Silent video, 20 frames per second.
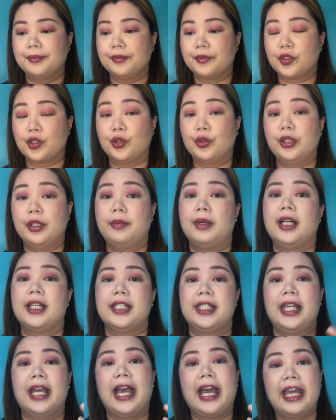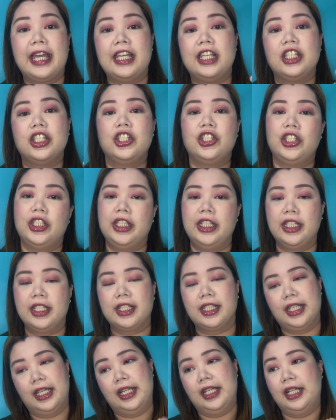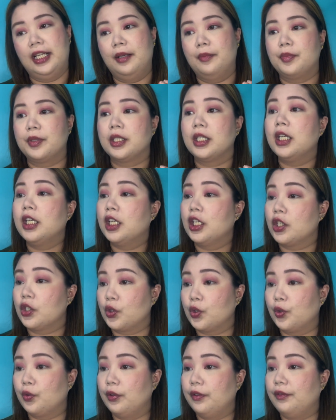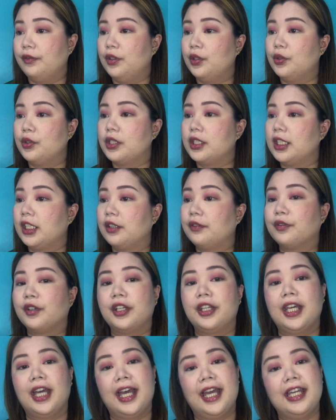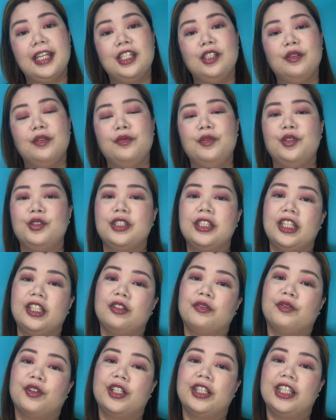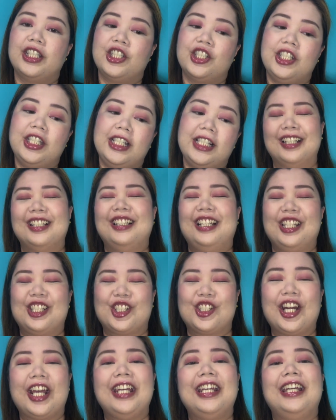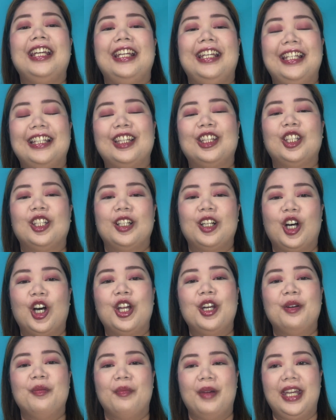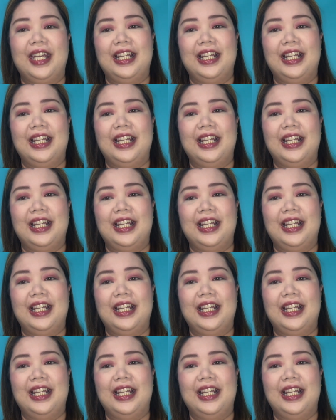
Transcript: So, di ba? Kasi eyes, cheeks, and lips. So, we've used it for the eyes, we've used it for the cheeks. Let's try it on my